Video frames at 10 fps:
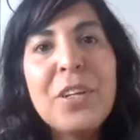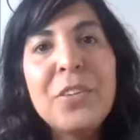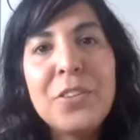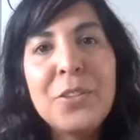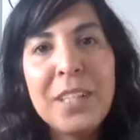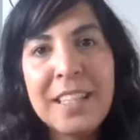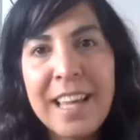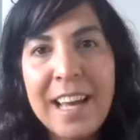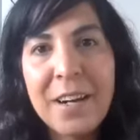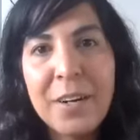what you're doing
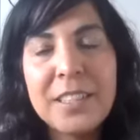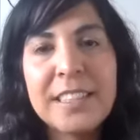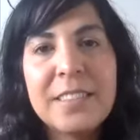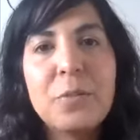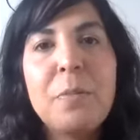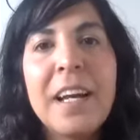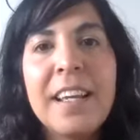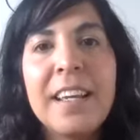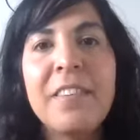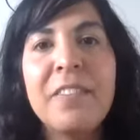now is
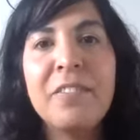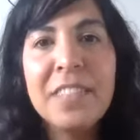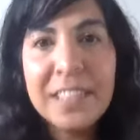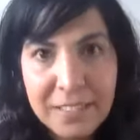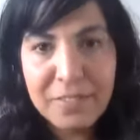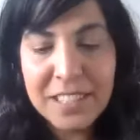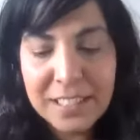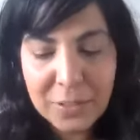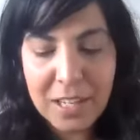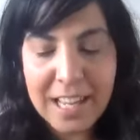by vis-
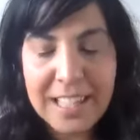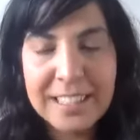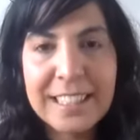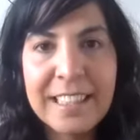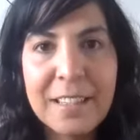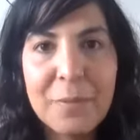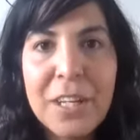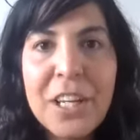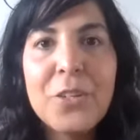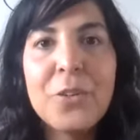visualizing them,
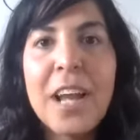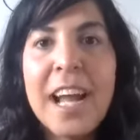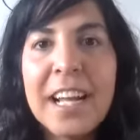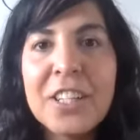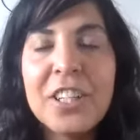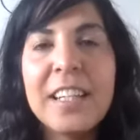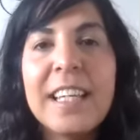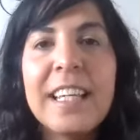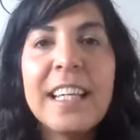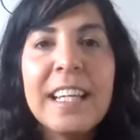you're
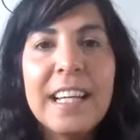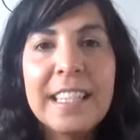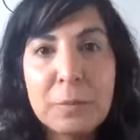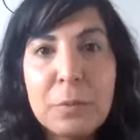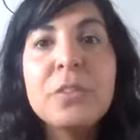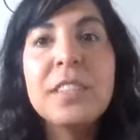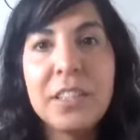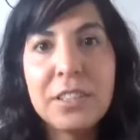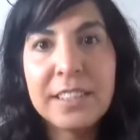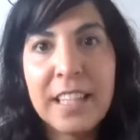actually
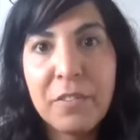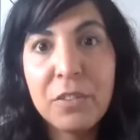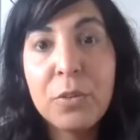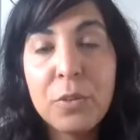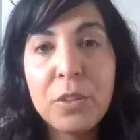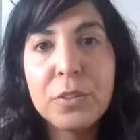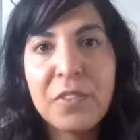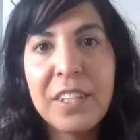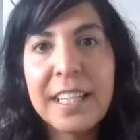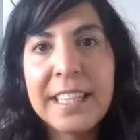exposing yourself to those
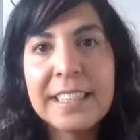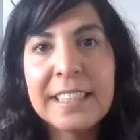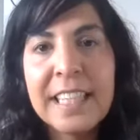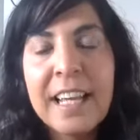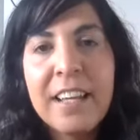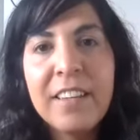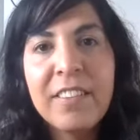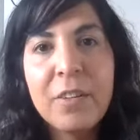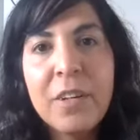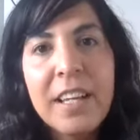feelings.
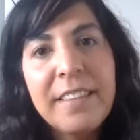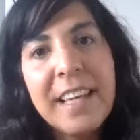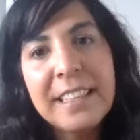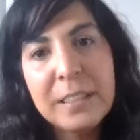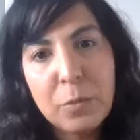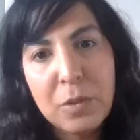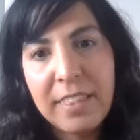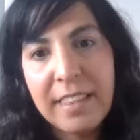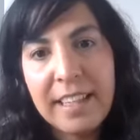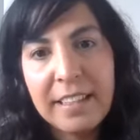So that is
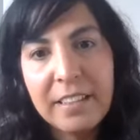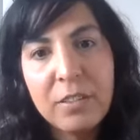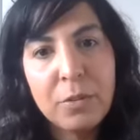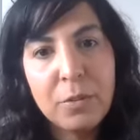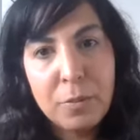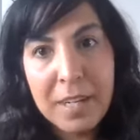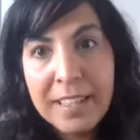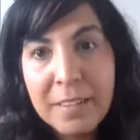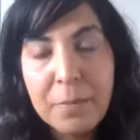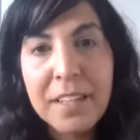one thing to
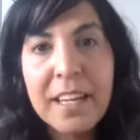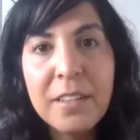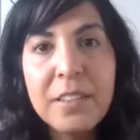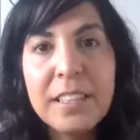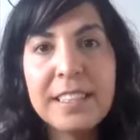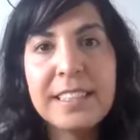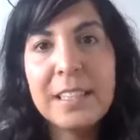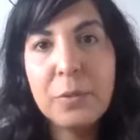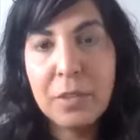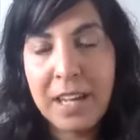write them down and
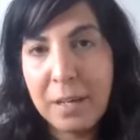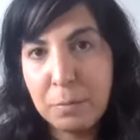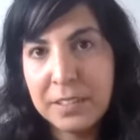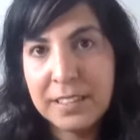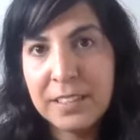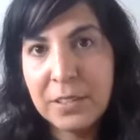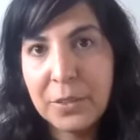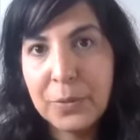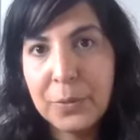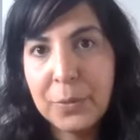see what happens to
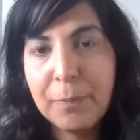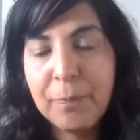you.